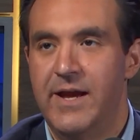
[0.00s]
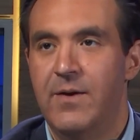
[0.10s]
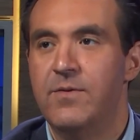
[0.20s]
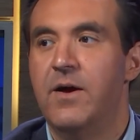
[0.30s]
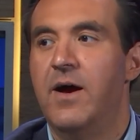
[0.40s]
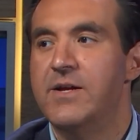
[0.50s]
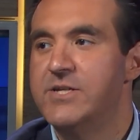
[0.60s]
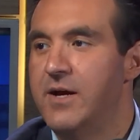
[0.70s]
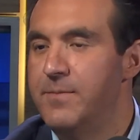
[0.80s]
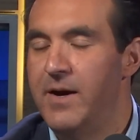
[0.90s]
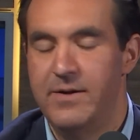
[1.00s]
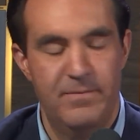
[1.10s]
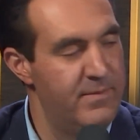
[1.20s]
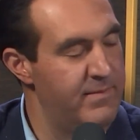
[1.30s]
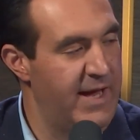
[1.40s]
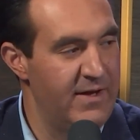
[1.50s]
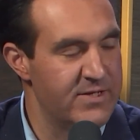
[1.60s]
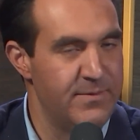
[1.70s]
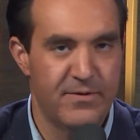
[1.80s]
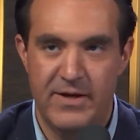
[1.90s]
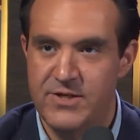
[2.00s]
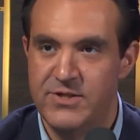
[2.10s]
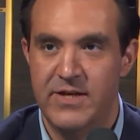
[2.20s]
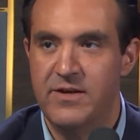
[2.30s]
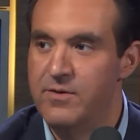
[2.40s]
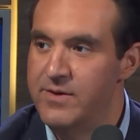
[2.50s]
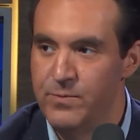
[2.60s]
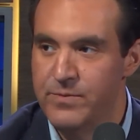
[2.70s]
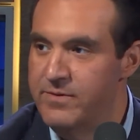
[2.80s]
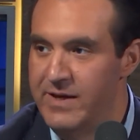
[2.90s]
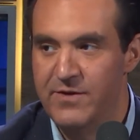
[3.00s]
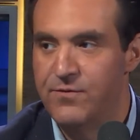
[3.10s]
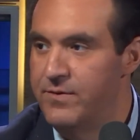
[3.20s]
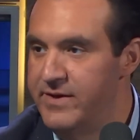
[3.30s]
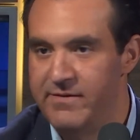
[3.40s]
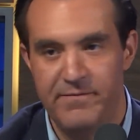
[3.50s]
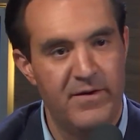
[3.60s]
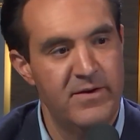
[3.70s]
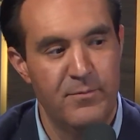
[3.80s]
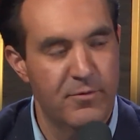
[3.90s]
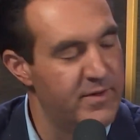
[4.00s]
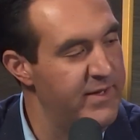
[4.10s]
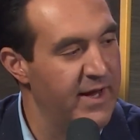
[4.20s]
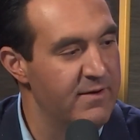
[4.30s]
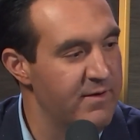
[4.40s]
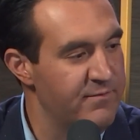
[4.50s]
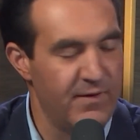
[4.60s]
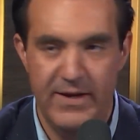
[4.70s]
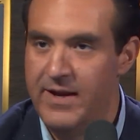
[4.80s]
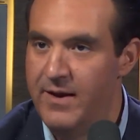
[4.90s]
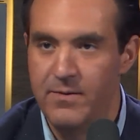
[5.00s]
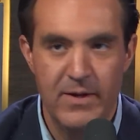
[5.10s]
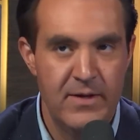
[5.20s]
Now, some House Democrats just said, you know, Israel needs the funding more than the IRS right now.